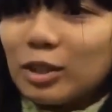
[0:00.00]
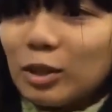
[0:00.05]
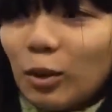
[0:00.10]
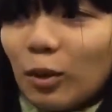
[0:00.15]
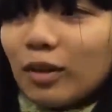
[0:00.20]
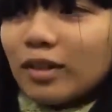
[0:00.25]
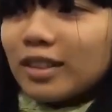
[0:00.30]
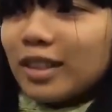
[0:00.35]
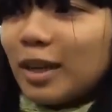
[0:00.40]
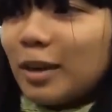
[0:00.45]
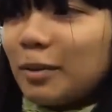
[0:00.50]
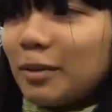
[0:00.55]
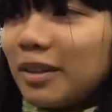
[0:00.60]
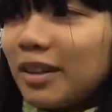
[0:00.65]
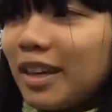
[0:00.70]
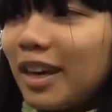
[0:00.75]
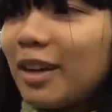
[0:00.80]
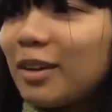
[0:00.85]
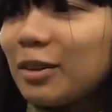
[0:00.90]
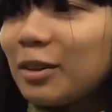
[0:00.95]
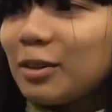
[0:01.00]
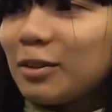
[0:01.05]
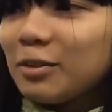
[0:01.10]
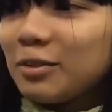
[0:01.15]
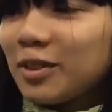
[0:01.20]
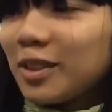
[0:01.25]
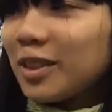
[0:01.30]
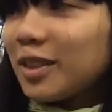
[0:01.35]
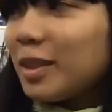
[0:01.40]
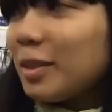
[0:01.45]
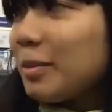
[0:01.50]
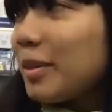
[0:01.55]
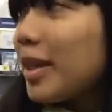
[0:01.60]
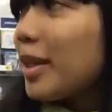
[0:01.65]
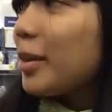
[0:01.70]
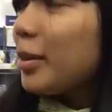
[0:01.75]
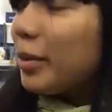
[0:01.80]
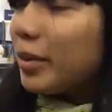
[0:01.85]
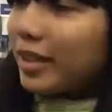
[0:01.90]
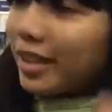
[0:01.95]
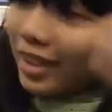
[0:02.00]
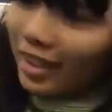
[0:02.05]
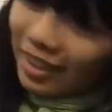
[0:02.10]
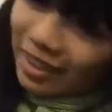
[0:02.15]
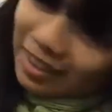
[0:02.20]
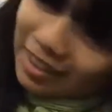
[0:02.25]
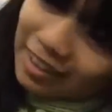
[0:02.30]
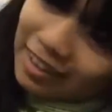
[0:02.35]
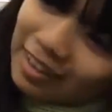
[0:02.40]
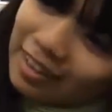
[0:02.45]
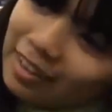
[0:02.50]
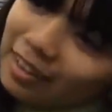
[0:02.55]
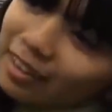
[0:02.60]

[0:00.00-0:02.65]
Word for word: So Hizami, how do you feel about winning?